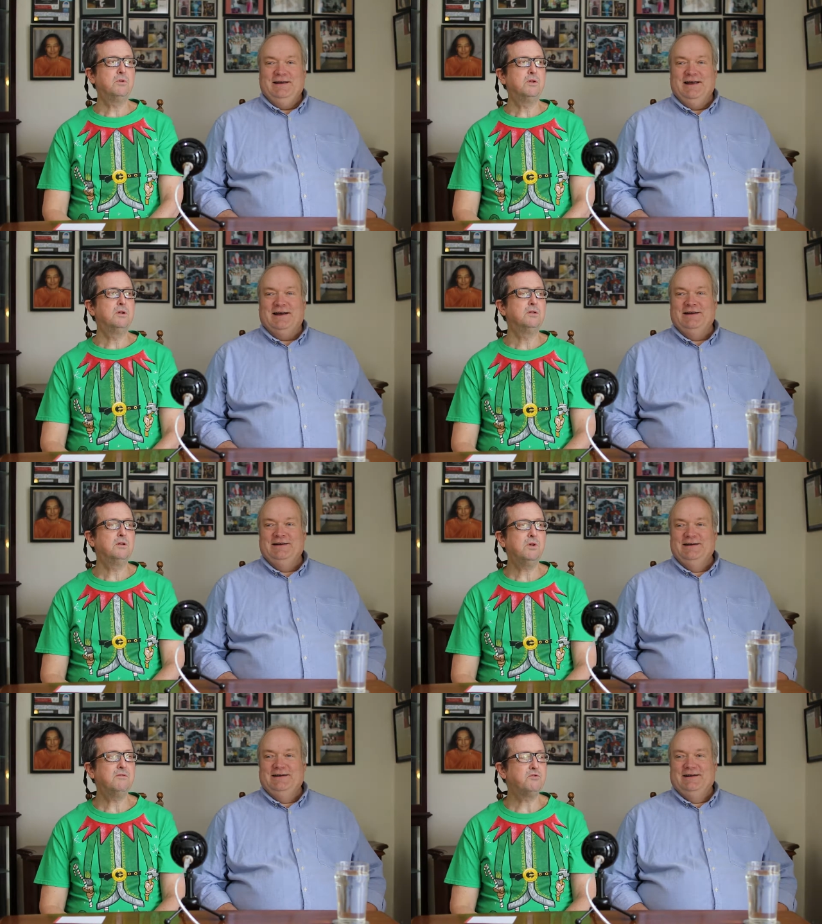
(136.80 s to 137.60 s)
Speaker 1: what, yeah.
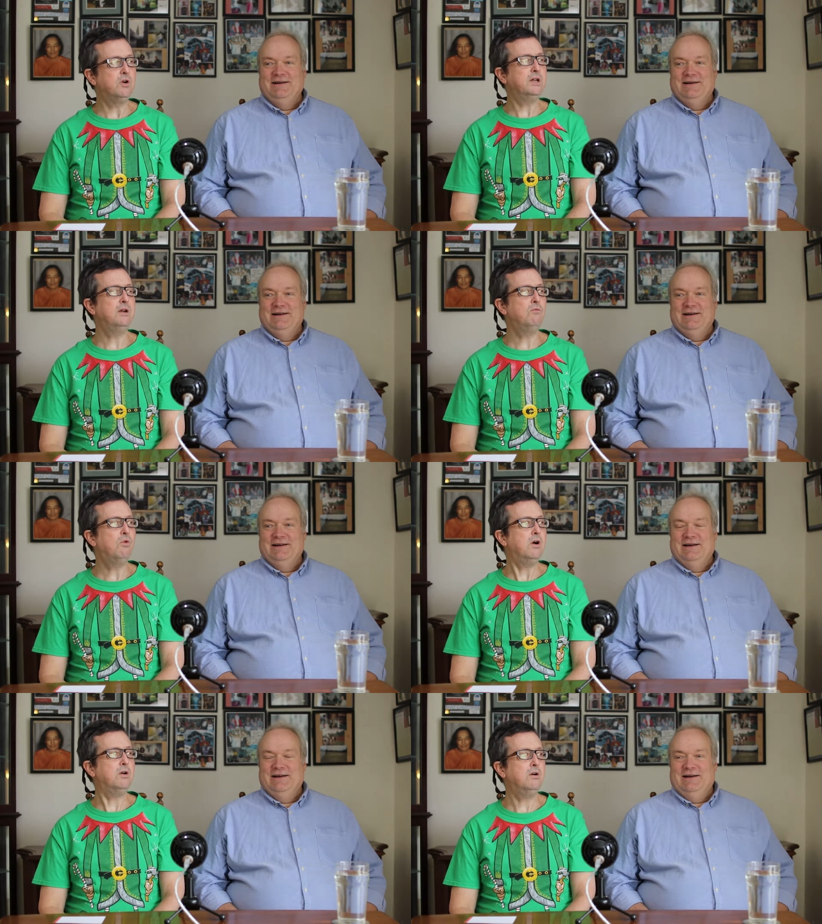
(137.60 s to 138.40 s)
Did we have drinking
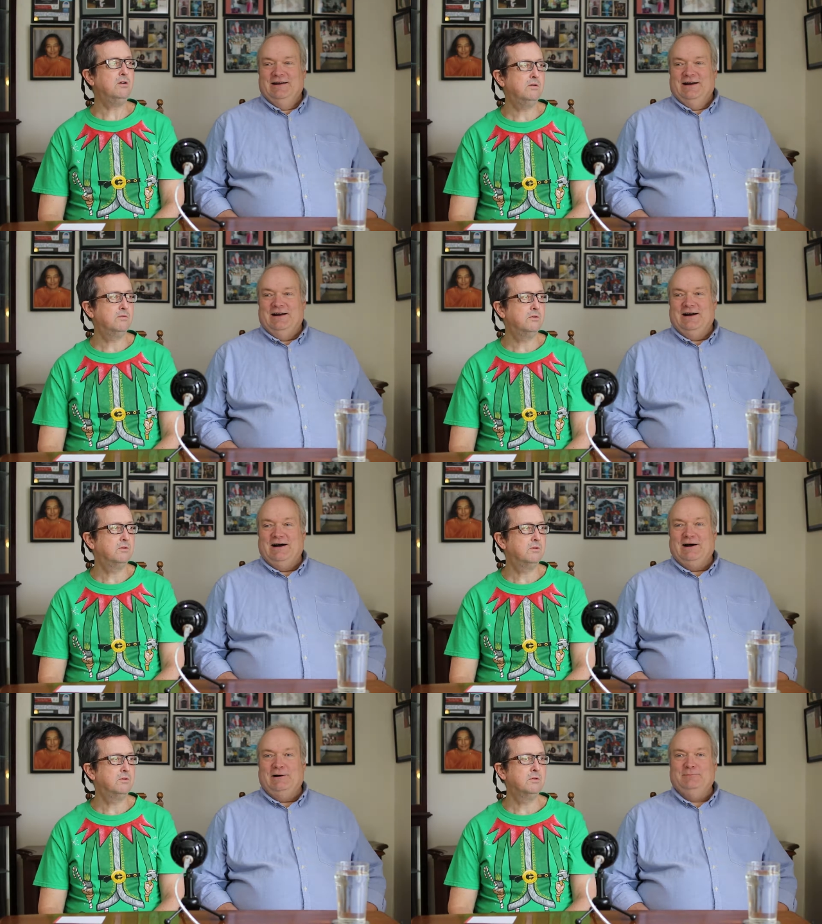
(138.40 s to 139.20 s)
water?
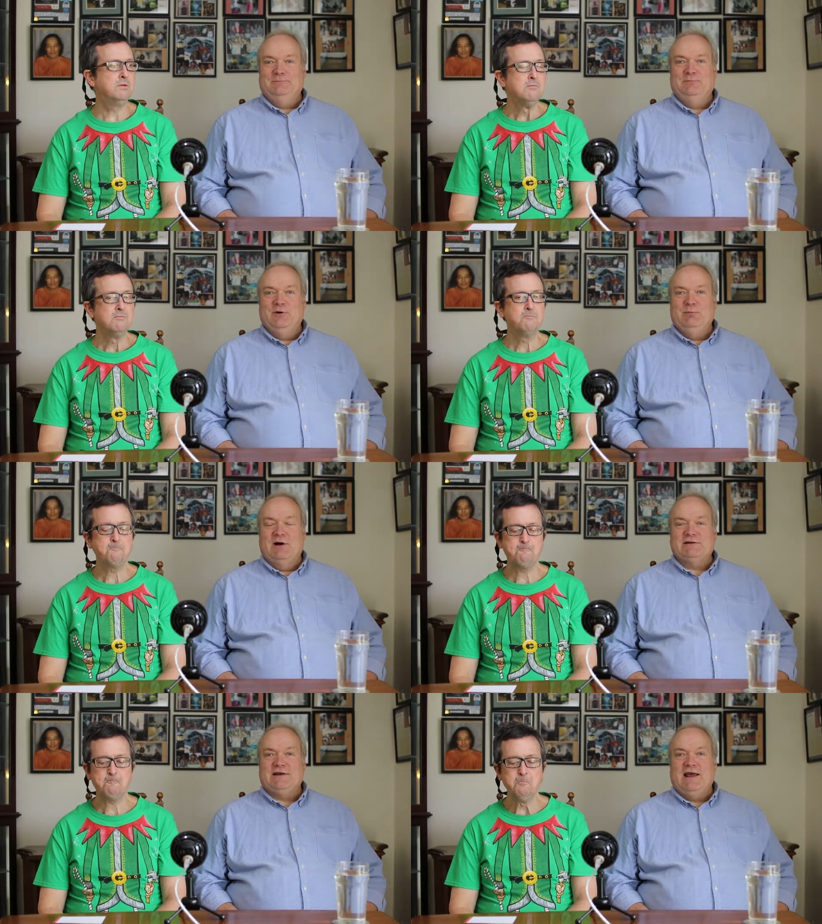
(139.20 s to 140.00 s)
Um, we
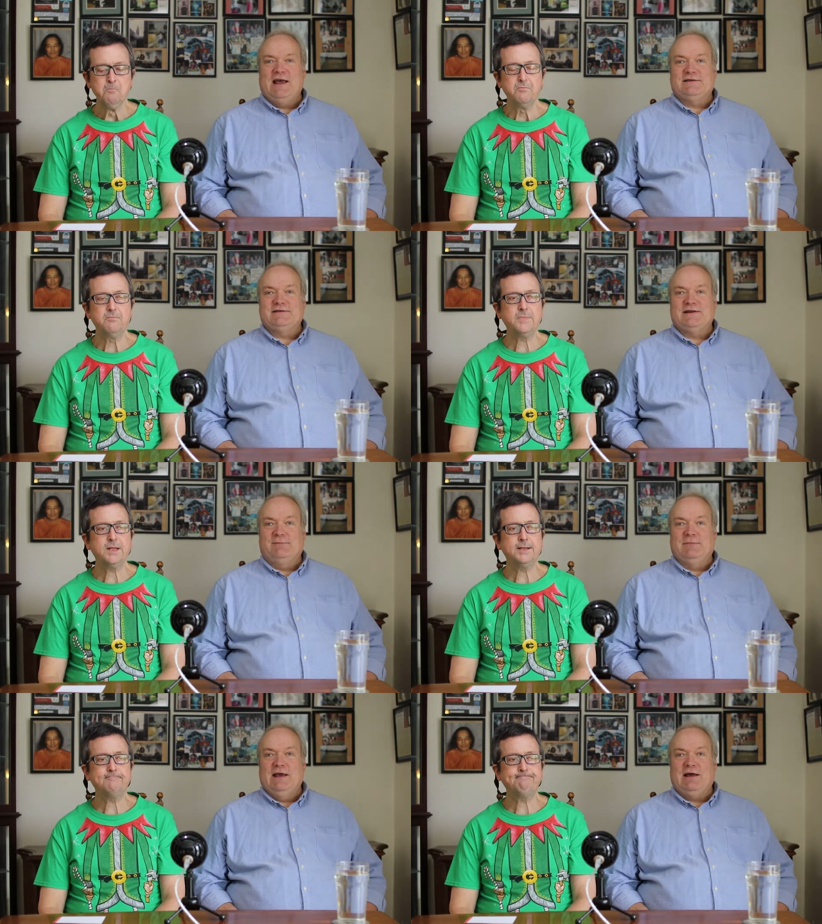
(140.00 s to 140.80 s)
must have
Speaker 2: had
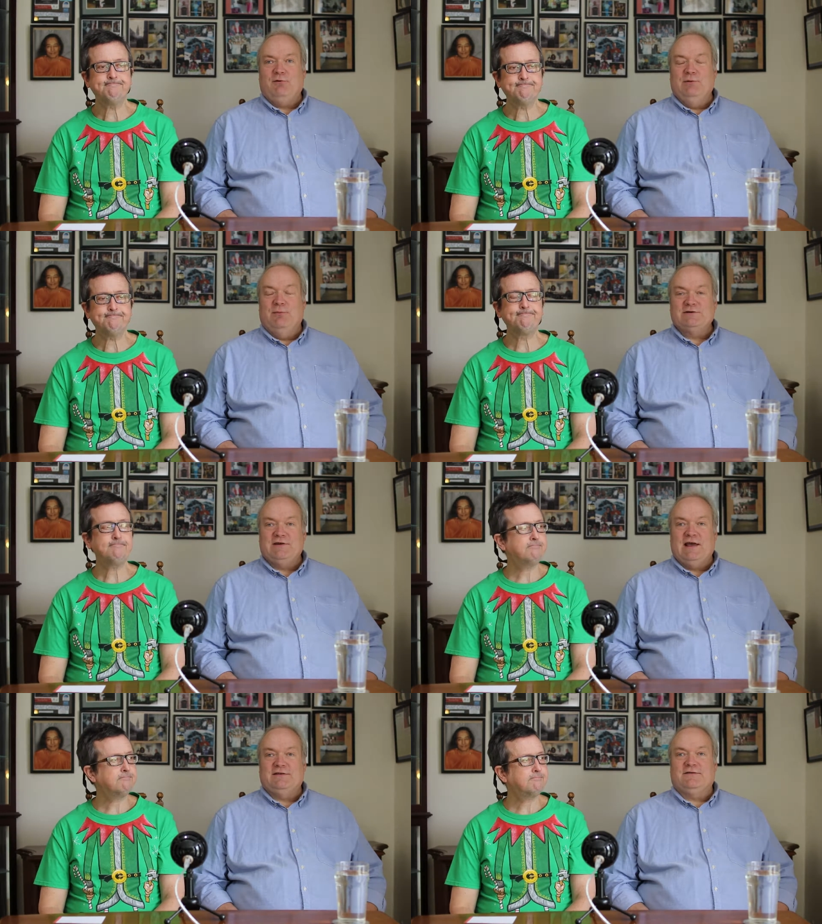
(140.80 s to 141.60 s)
some. Yeah, we must
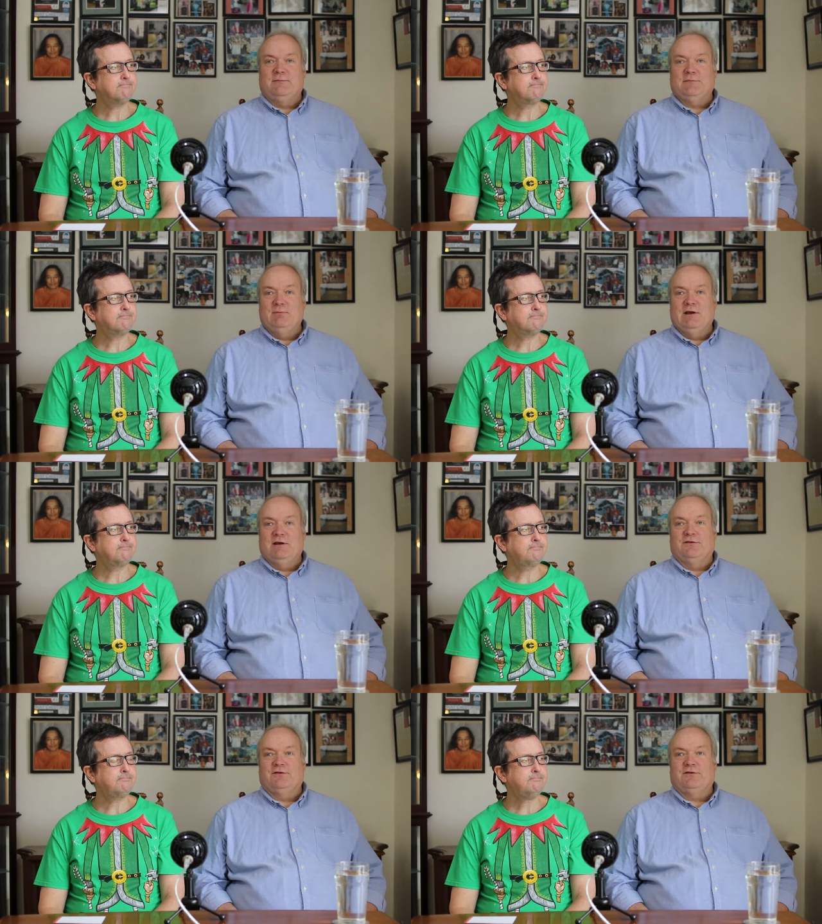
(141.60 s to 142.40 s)
have had something
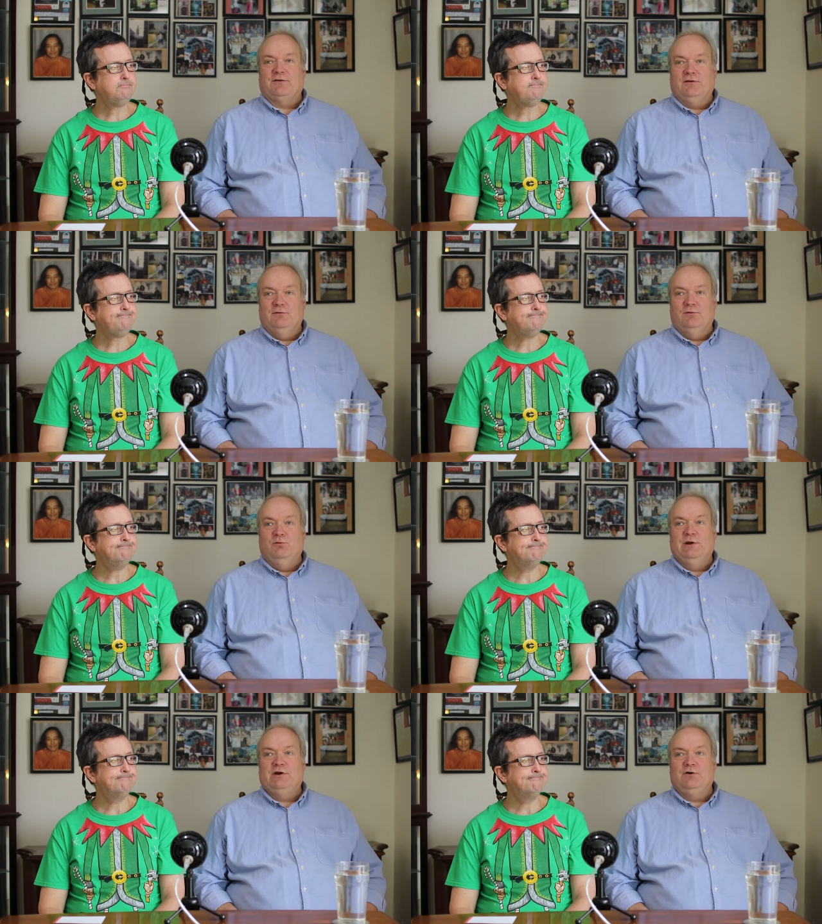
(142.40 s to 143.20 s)
because
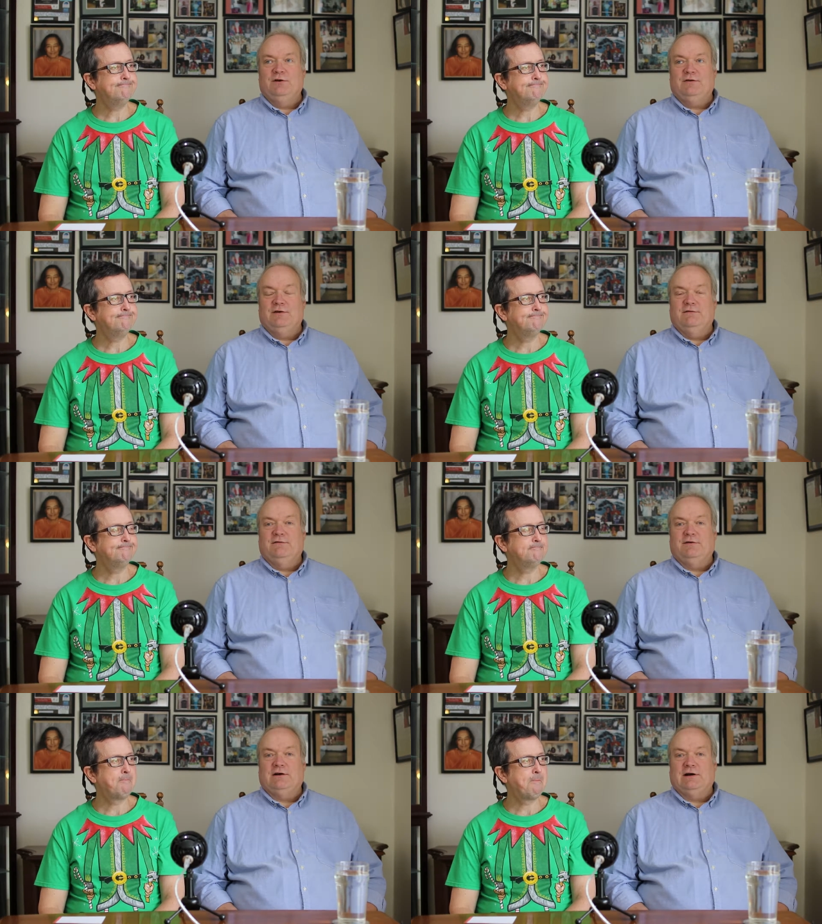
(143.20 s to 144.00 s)
we couldn't
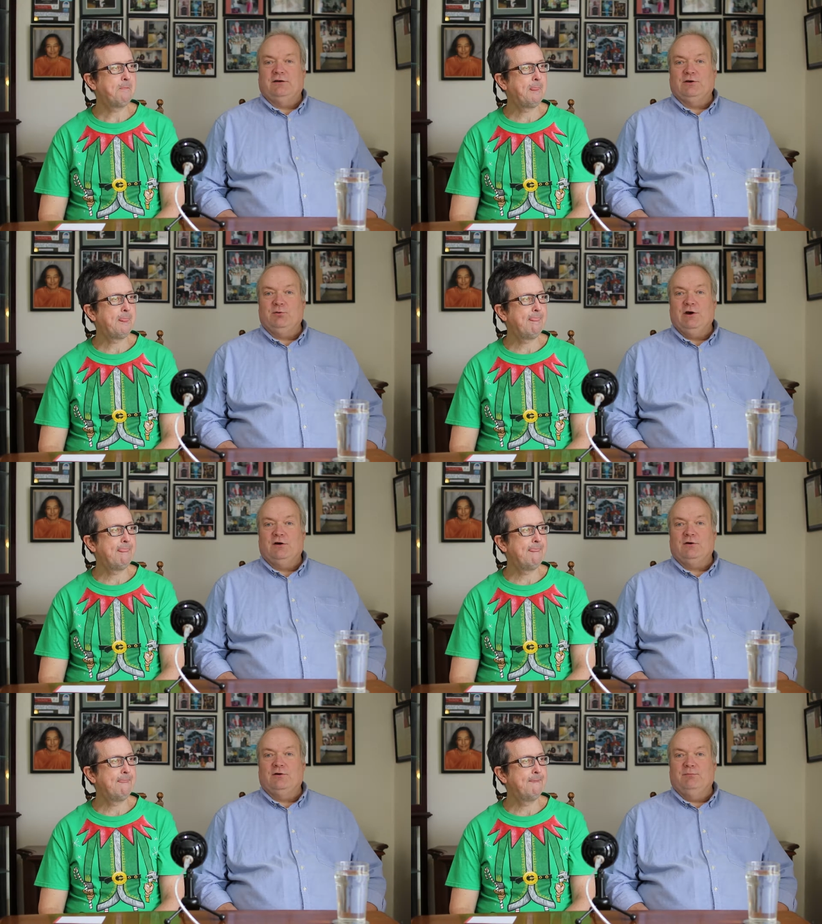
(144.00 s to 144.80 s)
have. Uh, I don't think we all
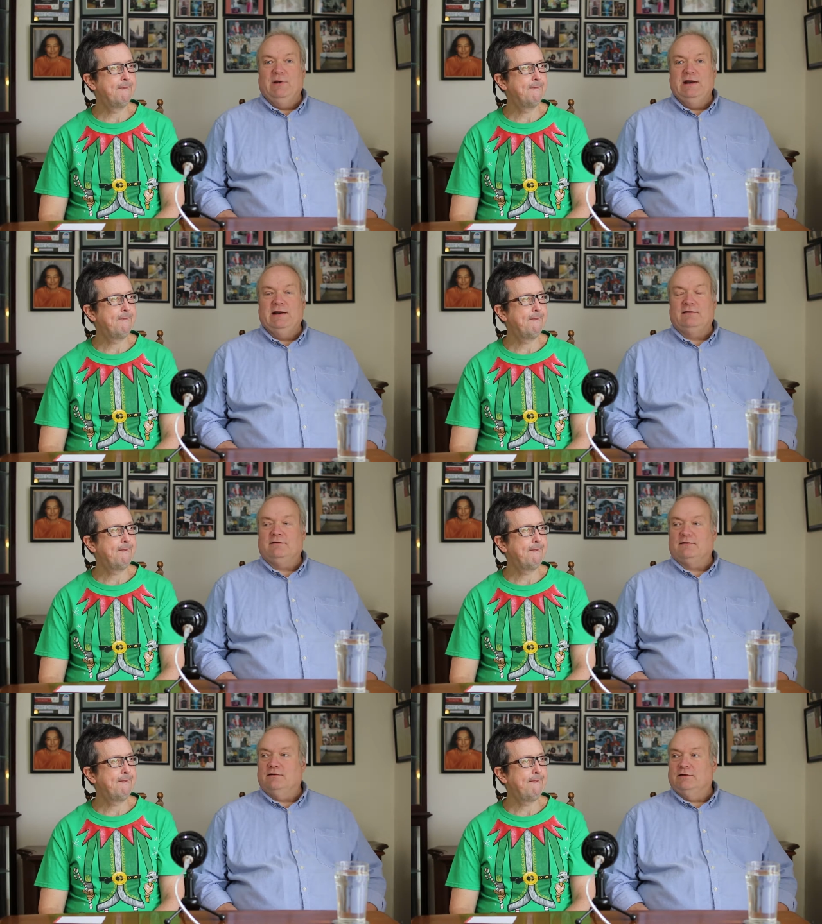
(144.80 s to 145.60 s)
could have made
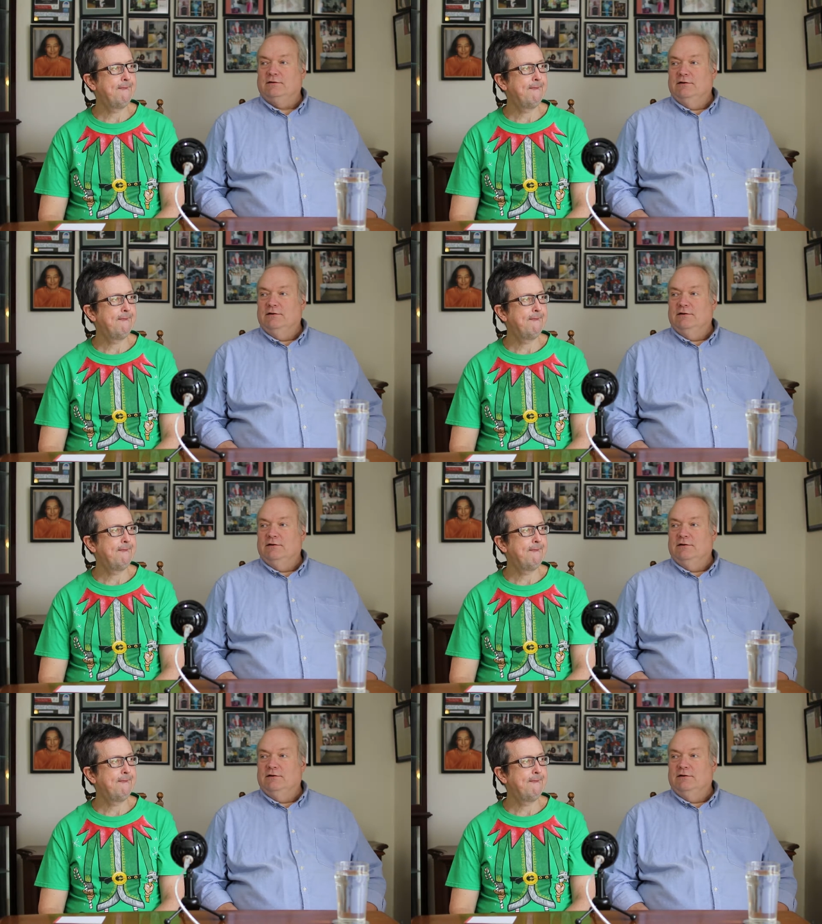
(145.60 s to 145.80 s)
it. Uh,